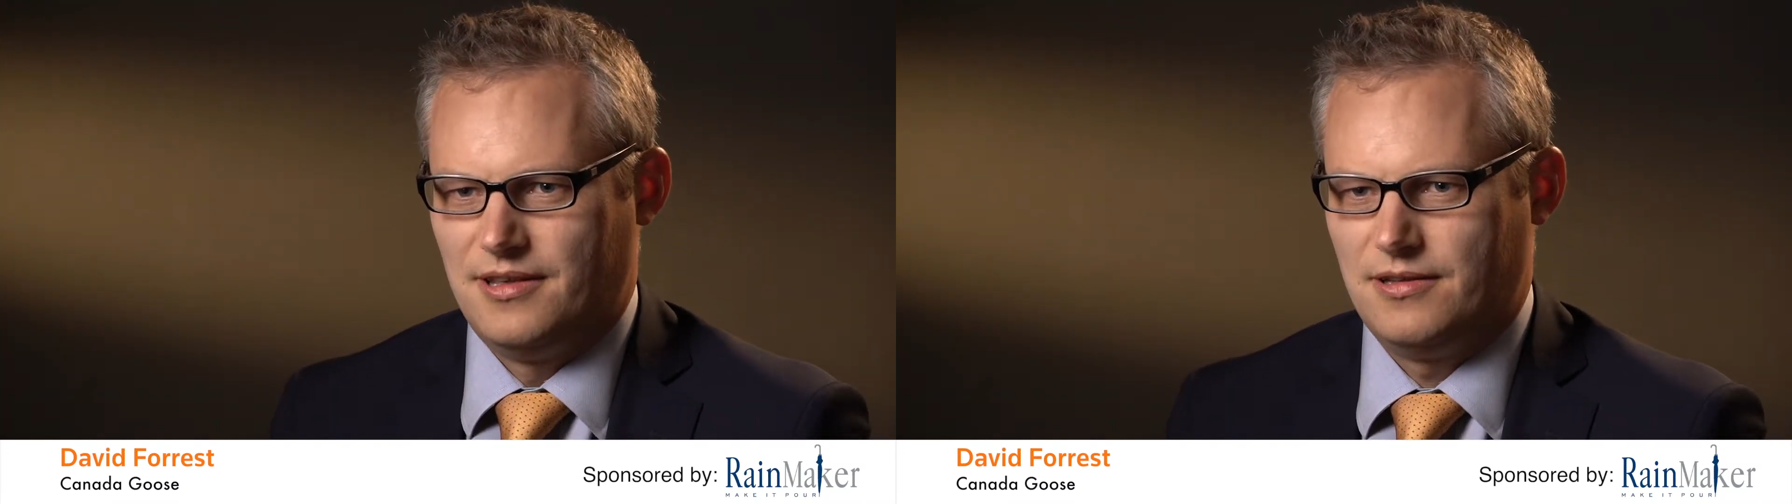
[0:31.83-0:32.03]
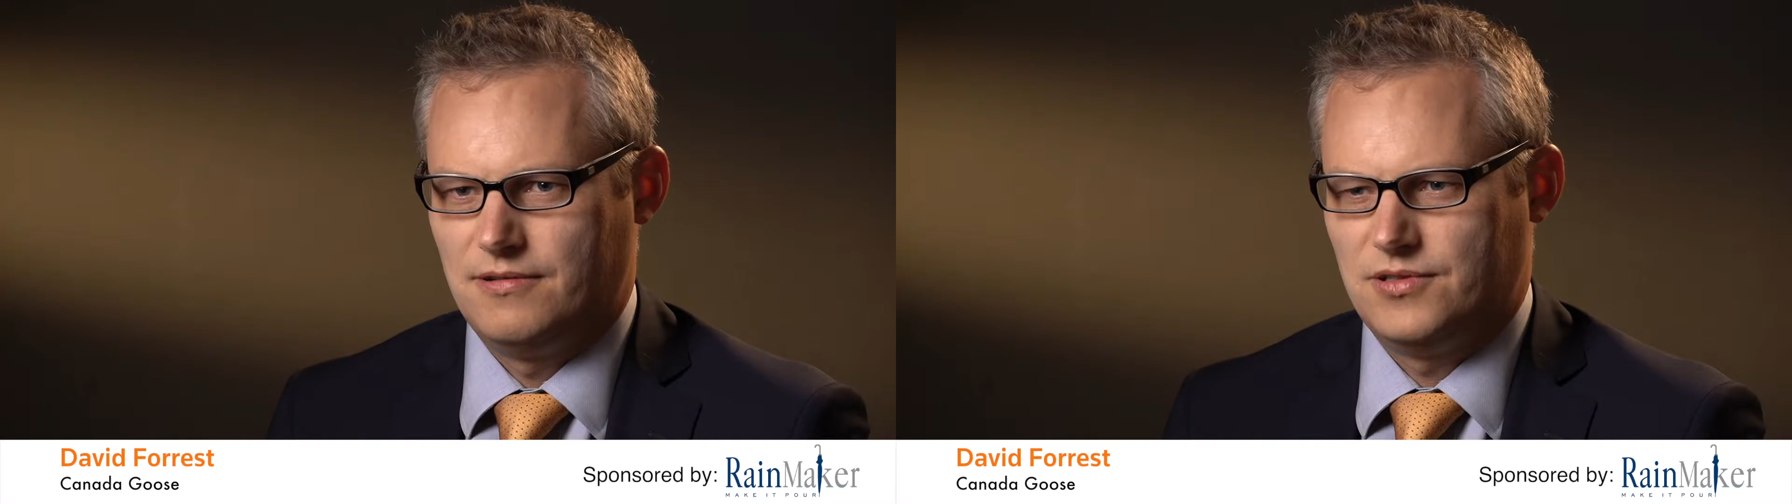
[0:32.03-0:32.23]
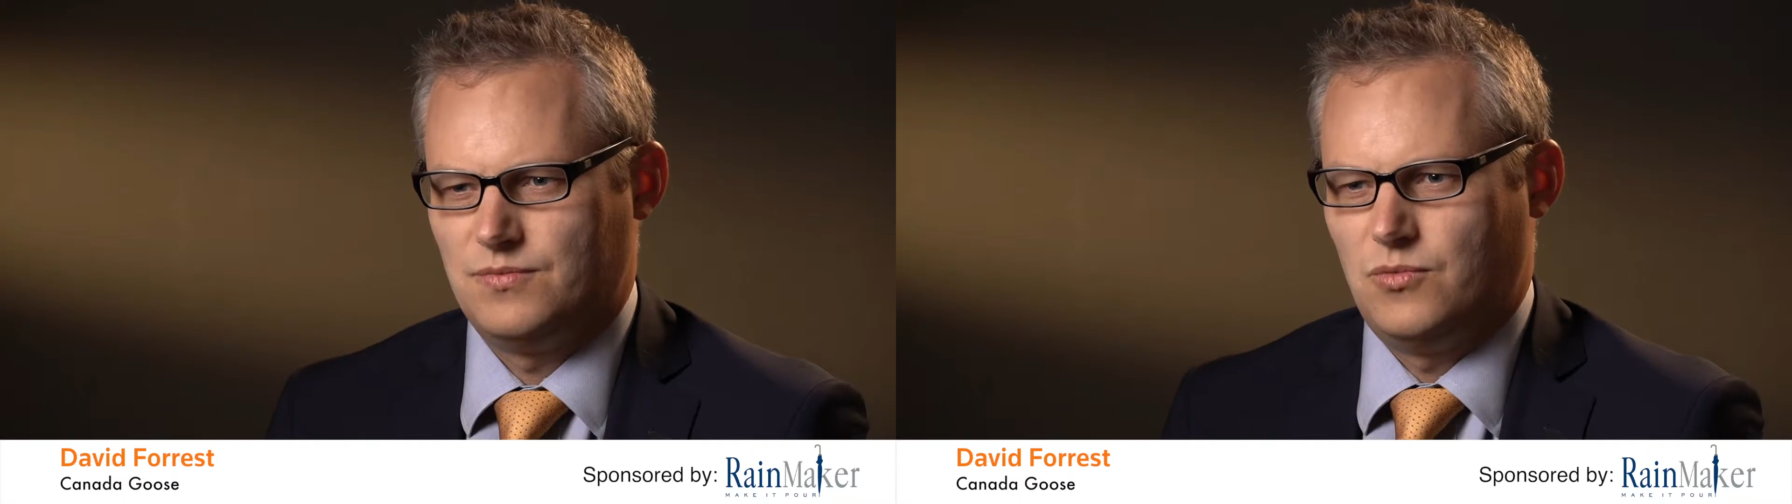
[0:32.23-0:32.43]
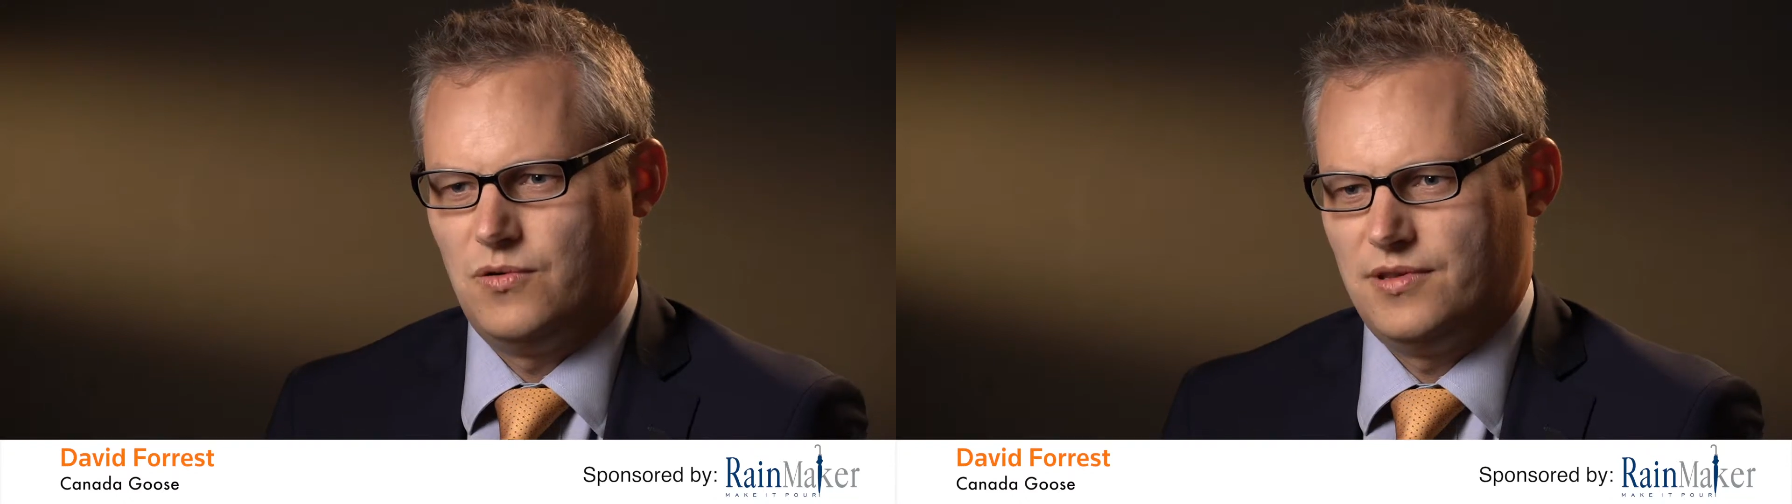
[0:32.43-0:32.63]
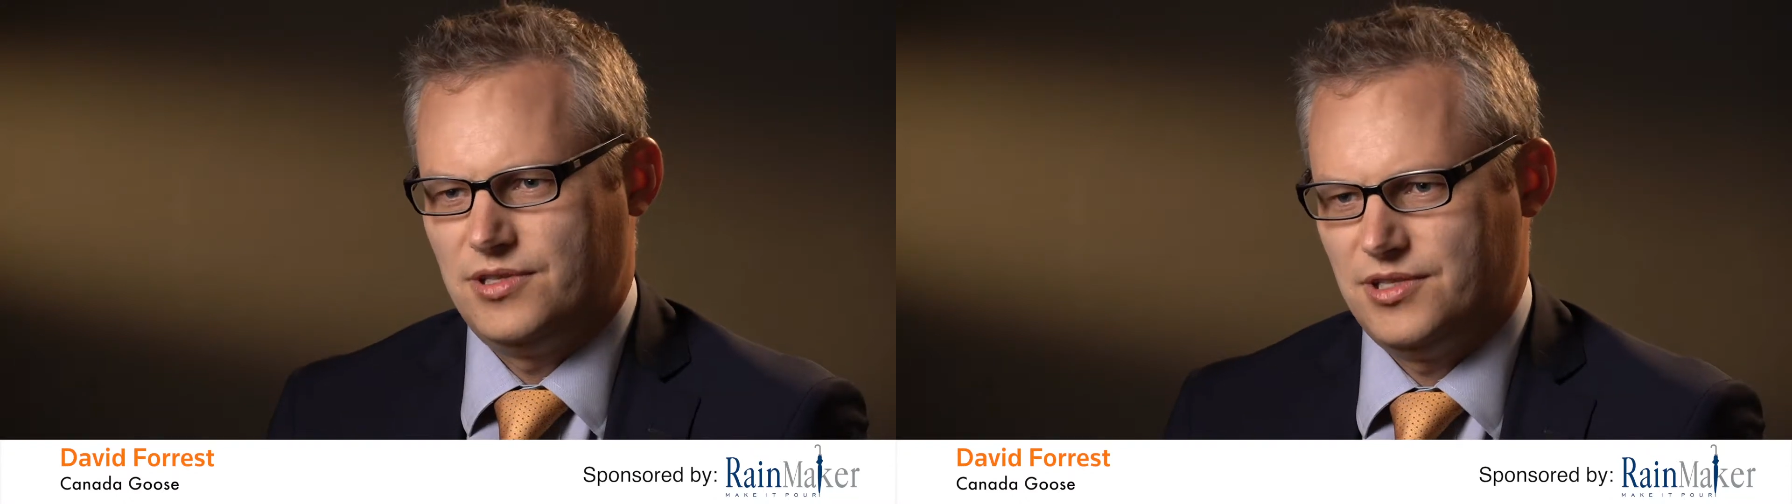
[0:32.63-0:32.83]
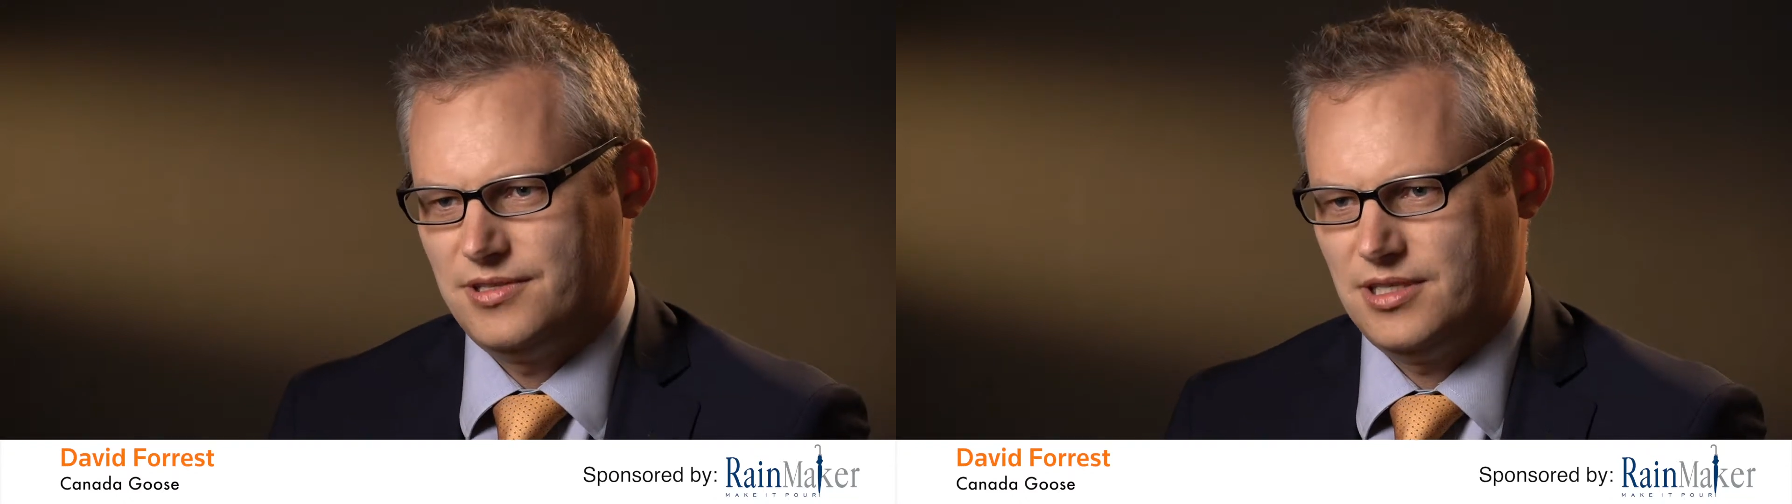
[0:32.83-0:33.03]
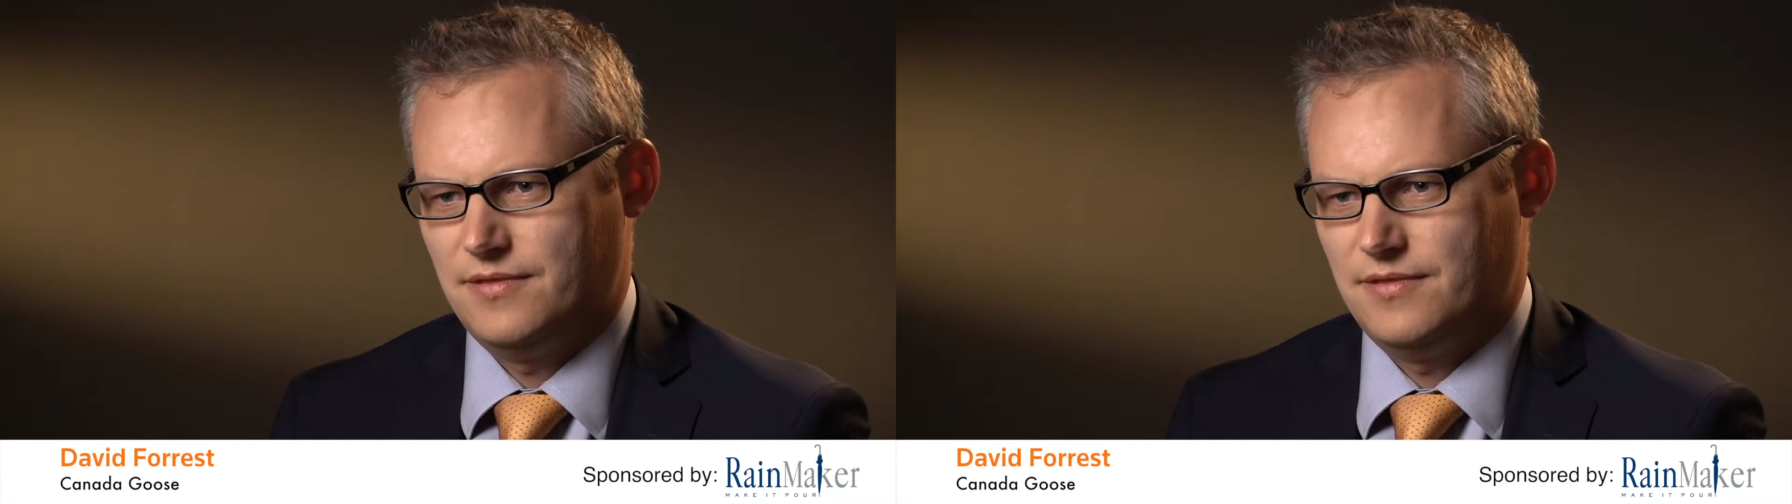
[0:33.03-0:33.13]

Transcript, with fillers: there was more than just